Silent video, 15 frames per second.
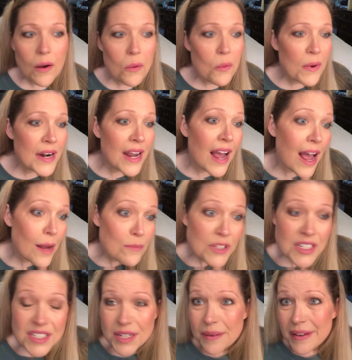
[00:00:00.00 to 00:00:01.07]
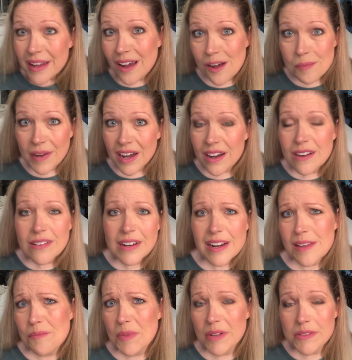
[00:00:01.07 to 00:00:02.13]
When I'm just doing it on my own,
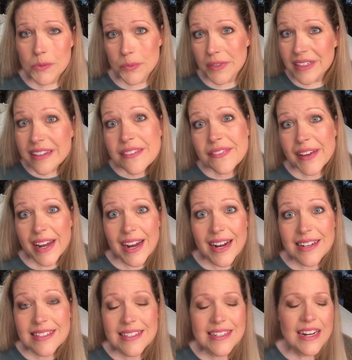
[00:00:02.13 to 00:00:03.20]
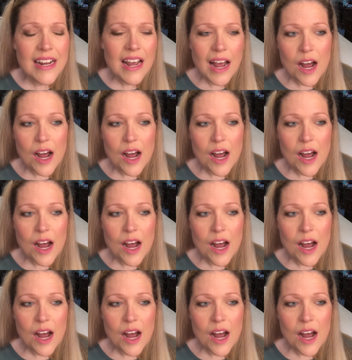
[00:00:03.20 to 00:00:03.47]
it moves really fast.